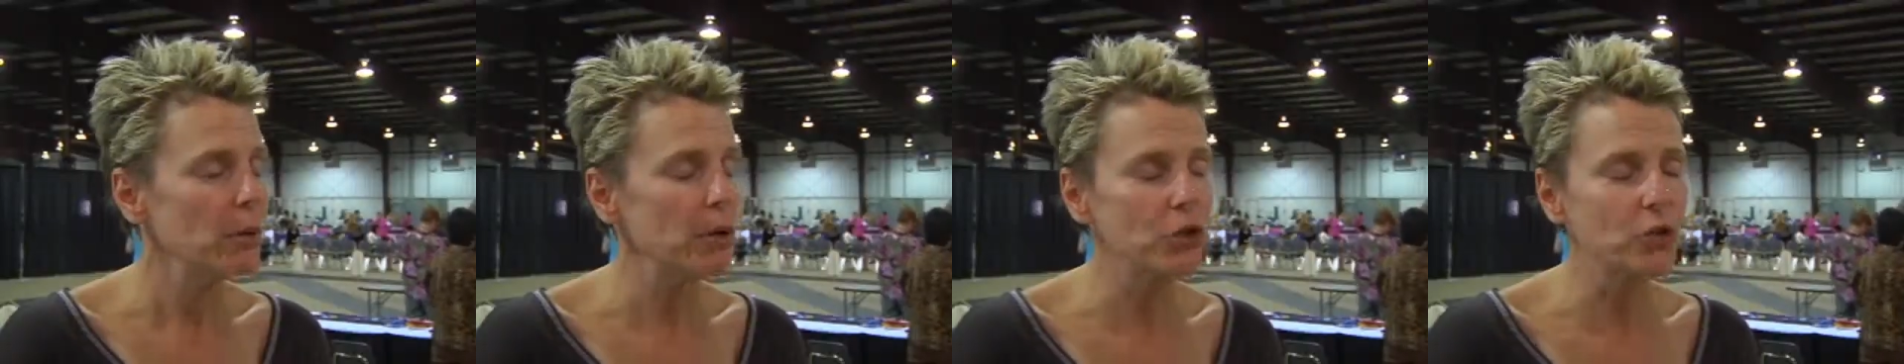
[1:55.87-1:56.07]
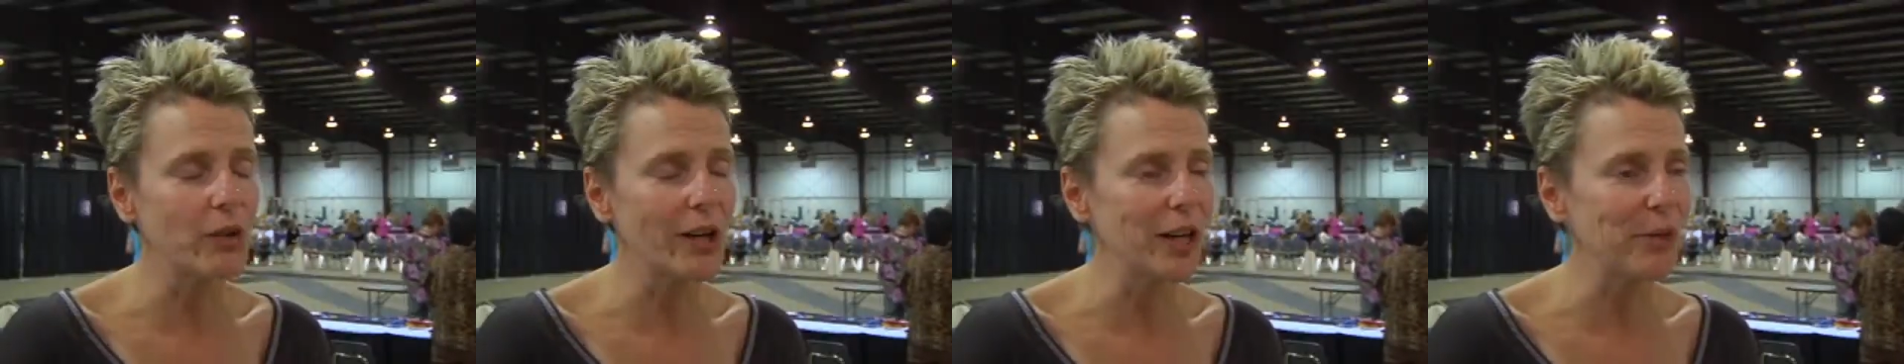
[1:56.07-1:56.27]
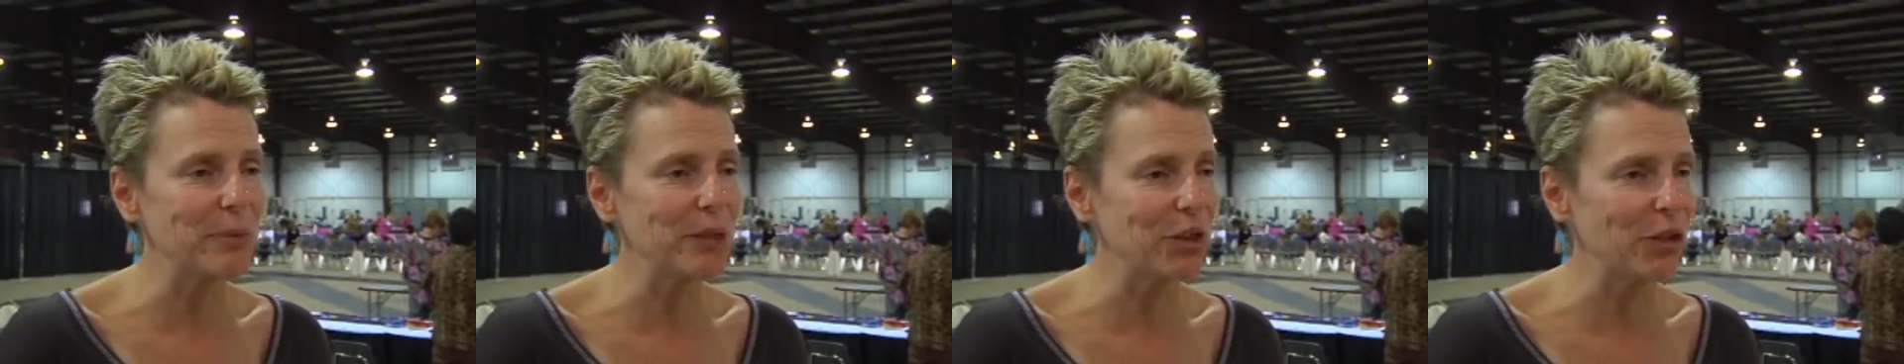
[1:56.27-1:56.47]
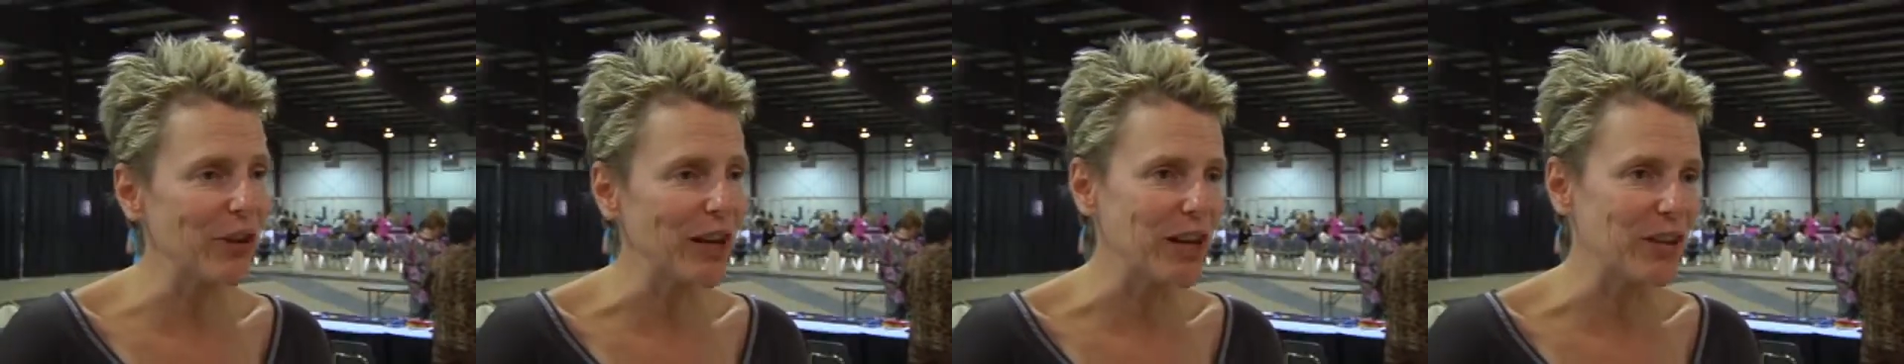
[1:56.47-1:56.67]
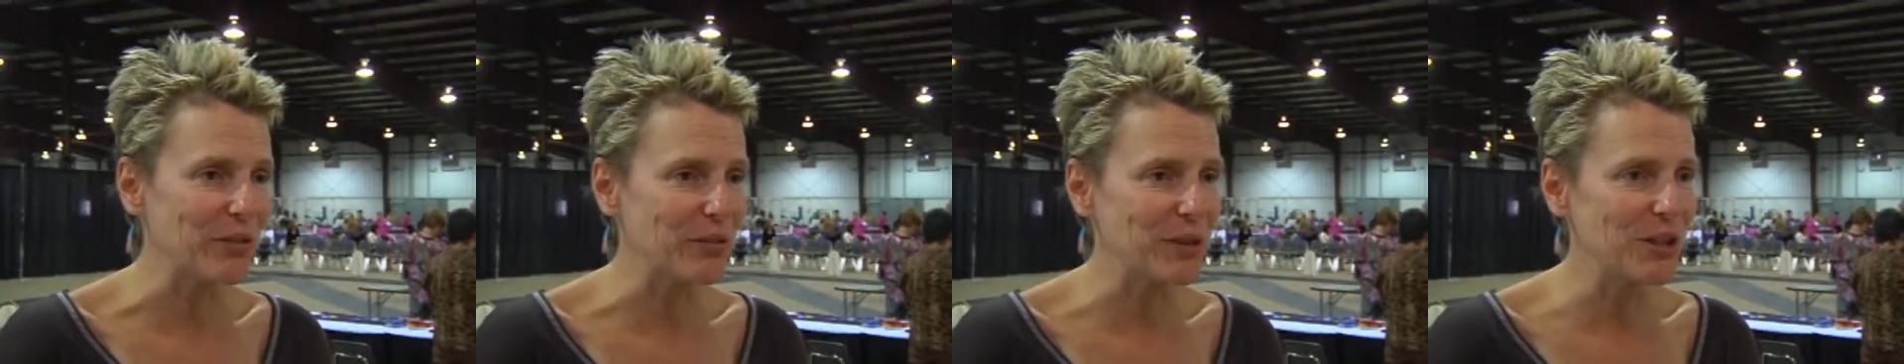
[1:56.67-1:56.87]
We try and be
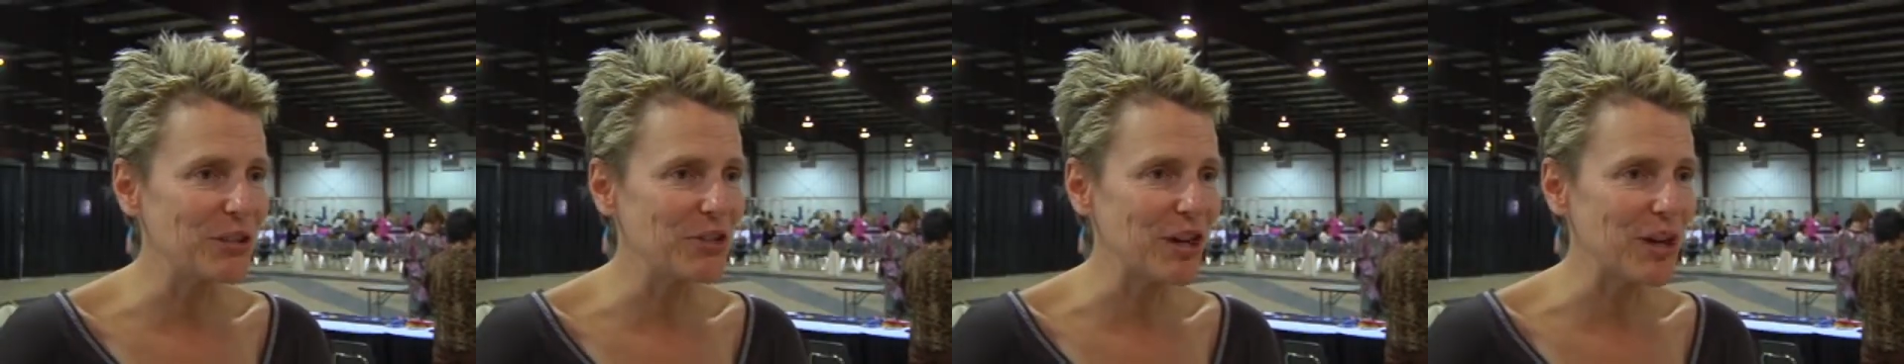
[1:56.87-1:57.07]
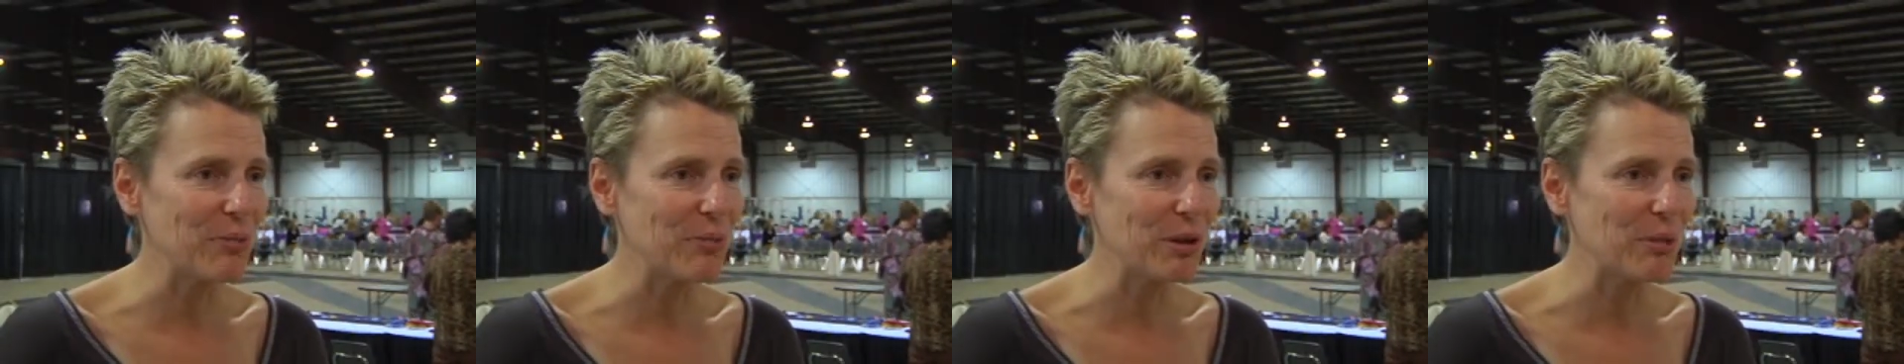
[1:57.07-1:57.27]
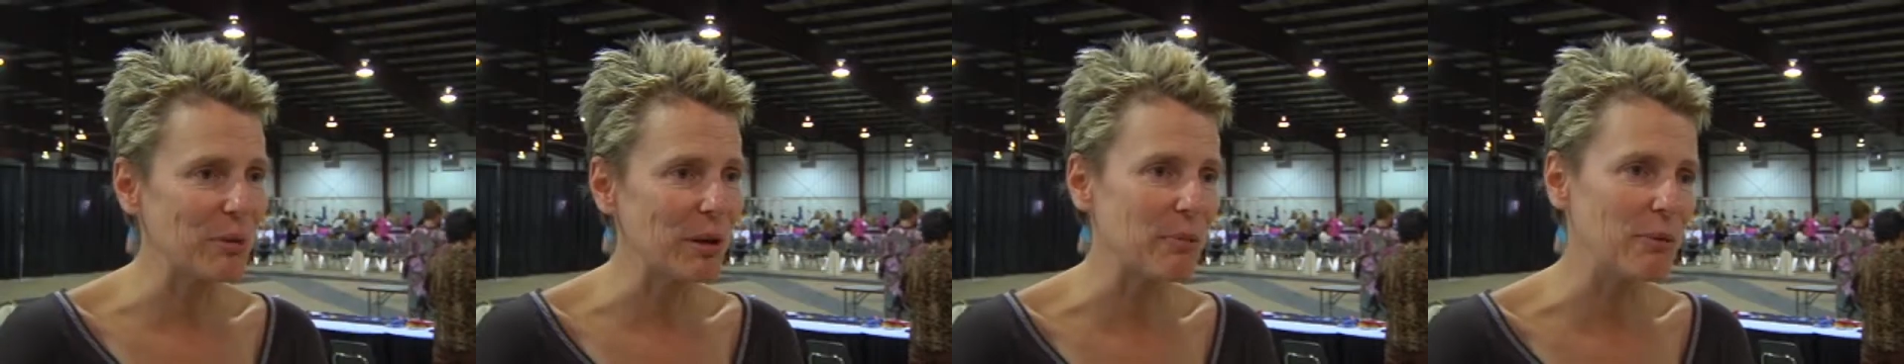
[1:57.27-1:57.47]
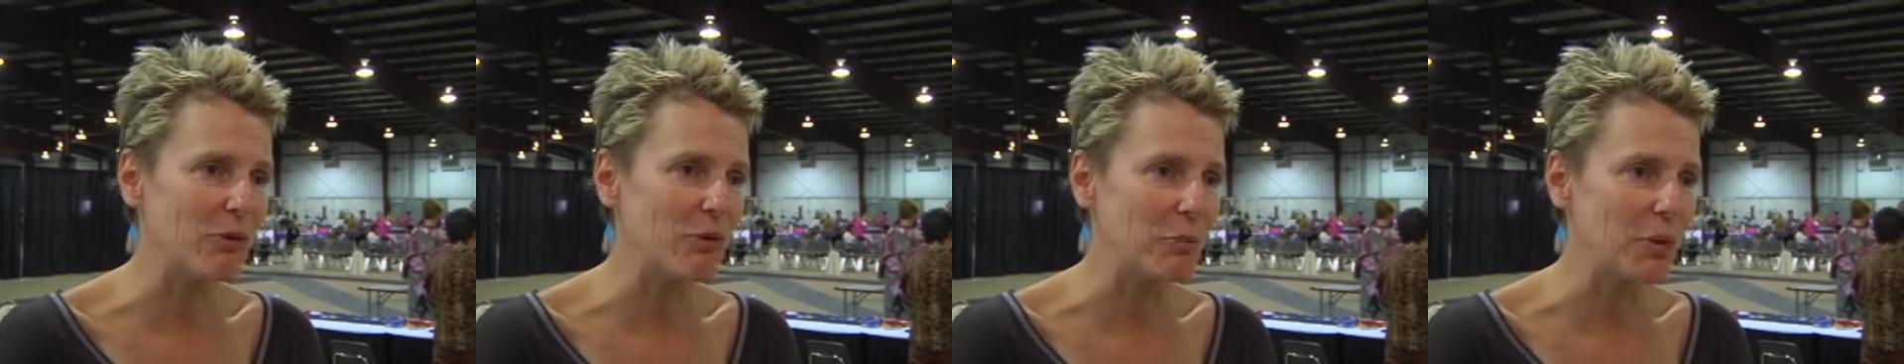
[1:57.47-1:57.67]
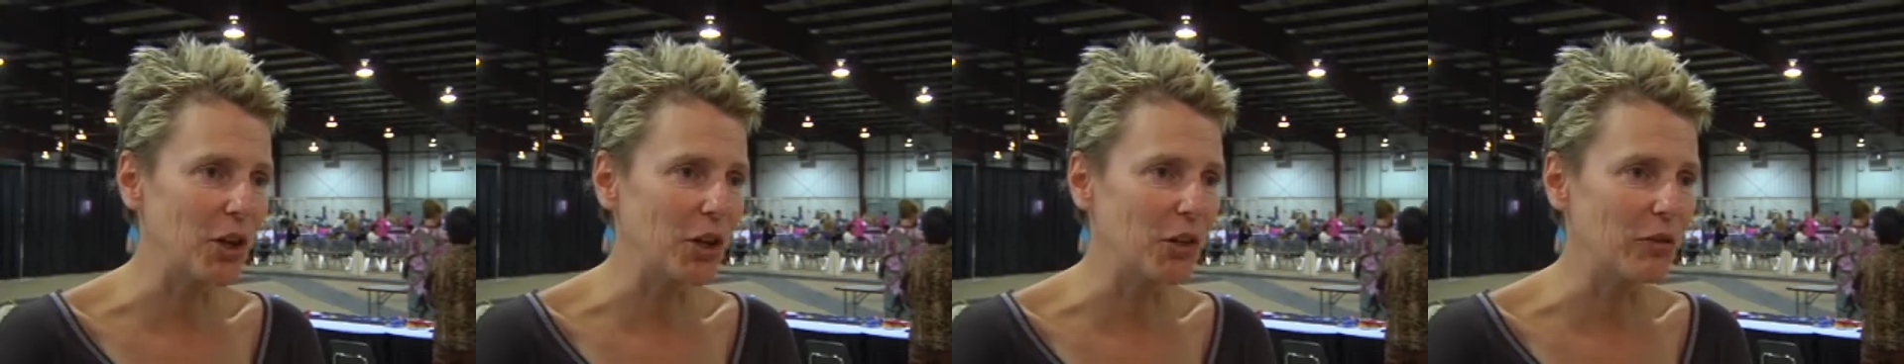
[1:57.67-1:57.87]
creative. We try and bring people
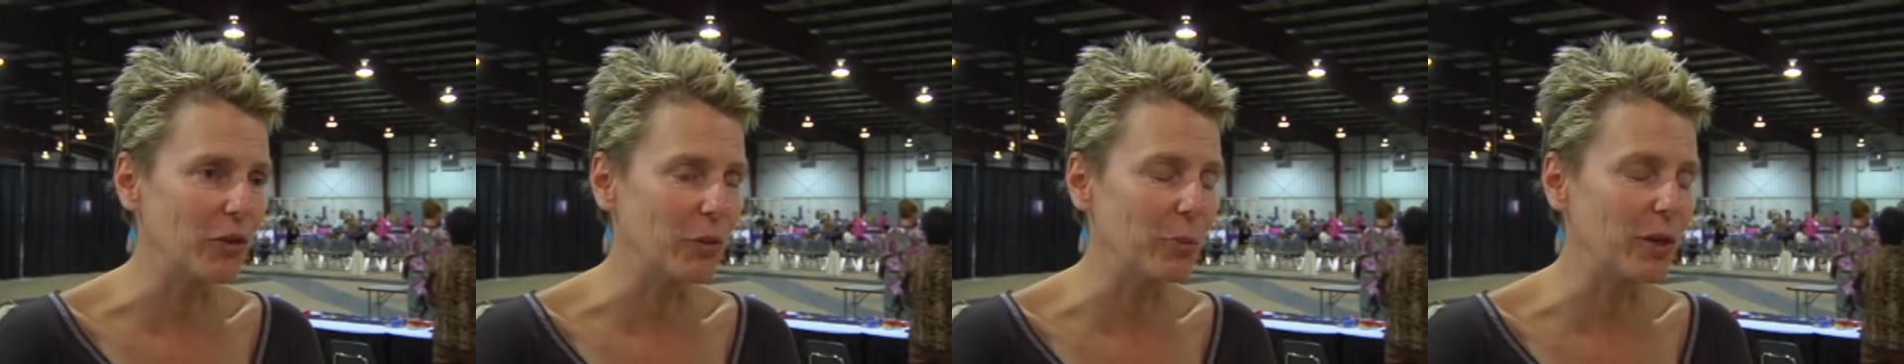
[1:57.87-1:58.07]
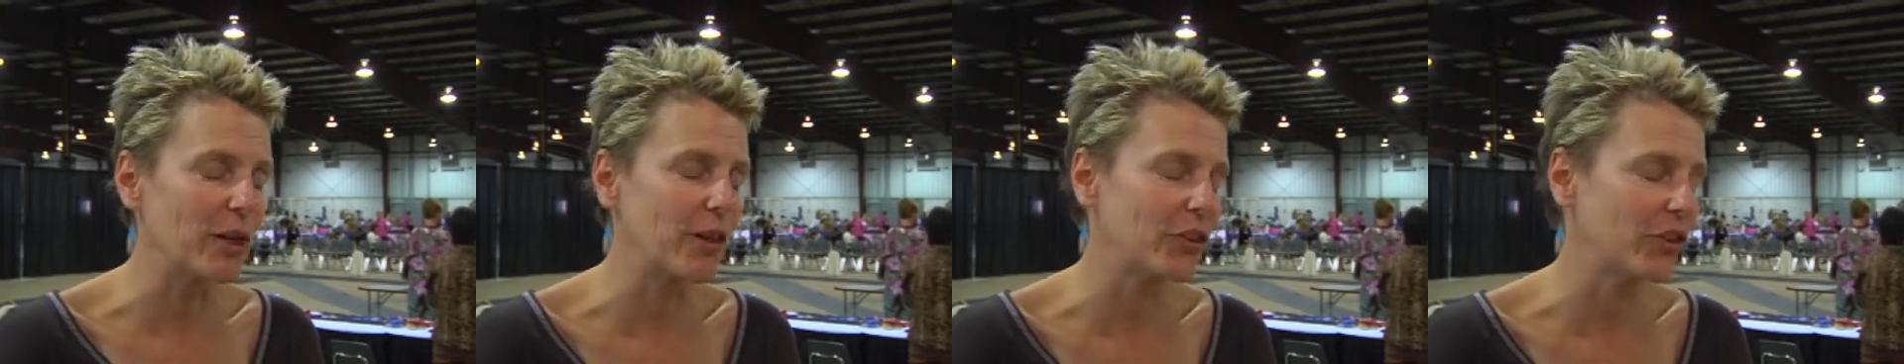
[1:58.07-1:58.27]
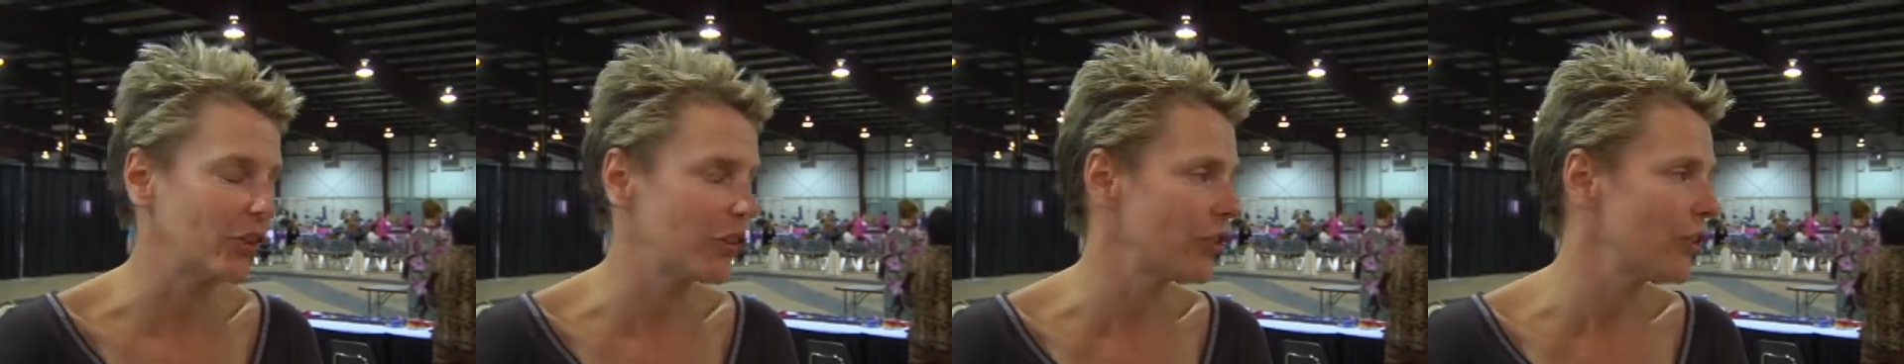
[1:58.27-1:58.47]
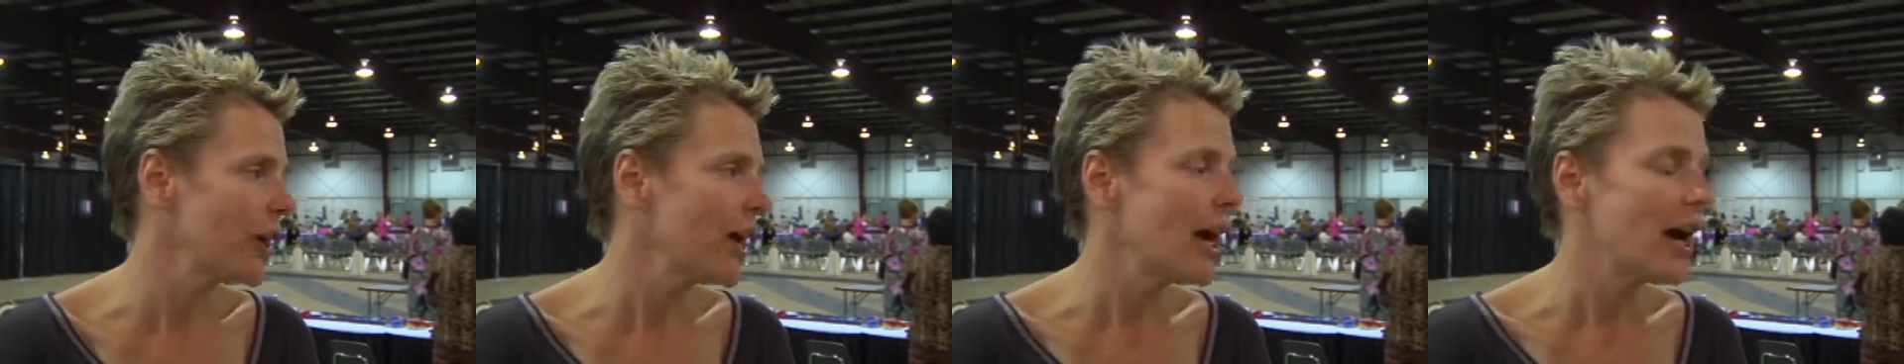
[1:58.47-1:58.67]
from all over because there's